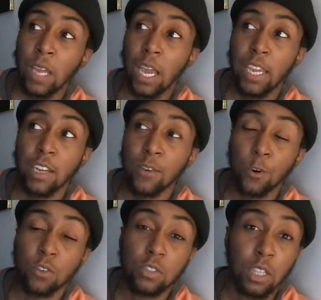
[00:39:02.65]
I never
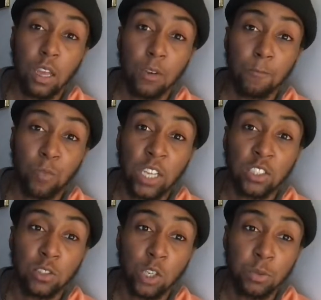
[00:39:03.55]
heard of slalom. I
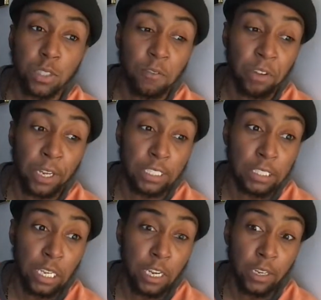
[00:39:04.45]
just thought it was
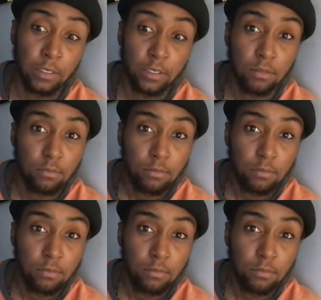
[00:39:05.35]
fancy dance.